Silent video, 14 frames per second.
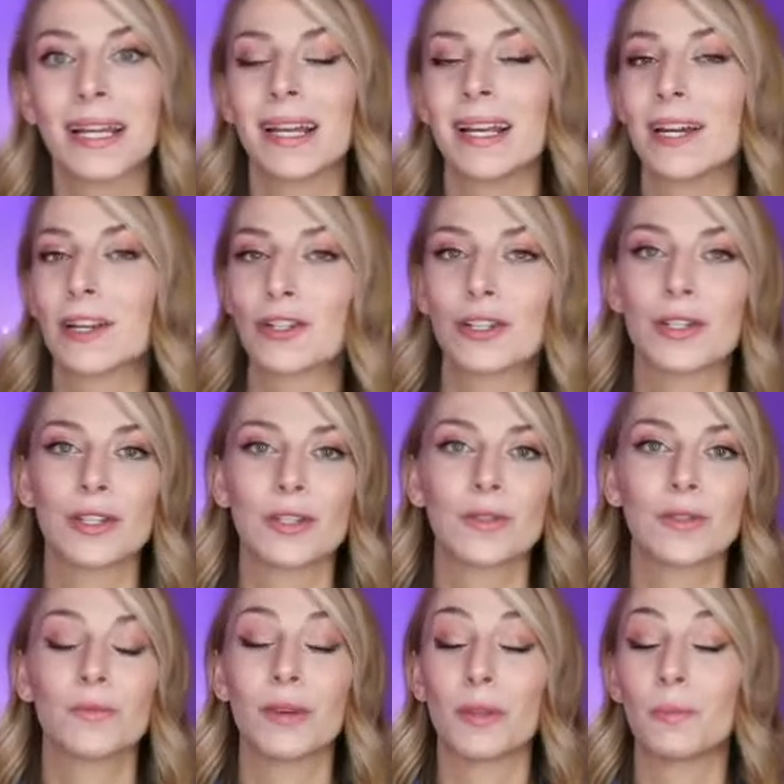connections
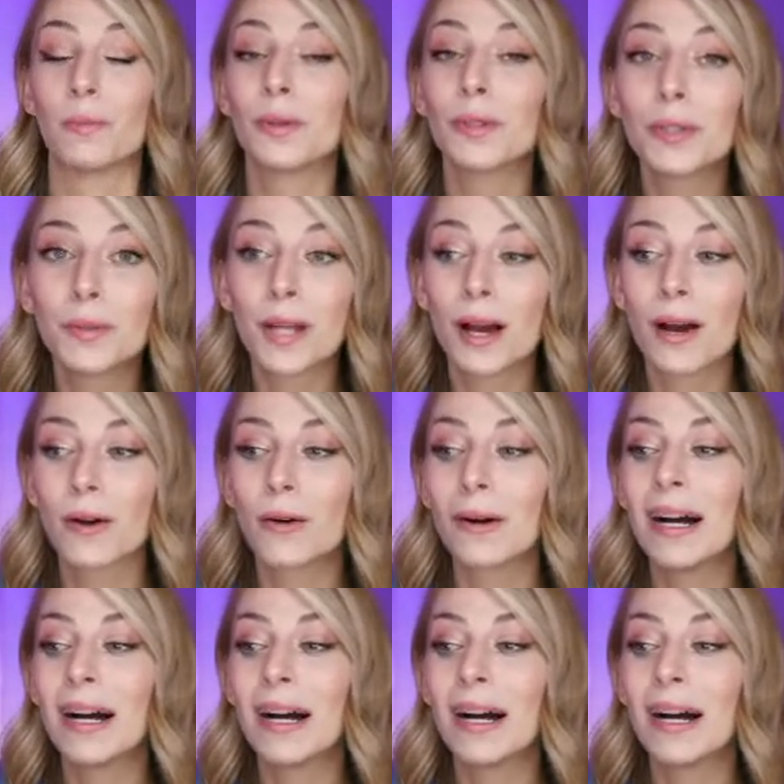with Pluto,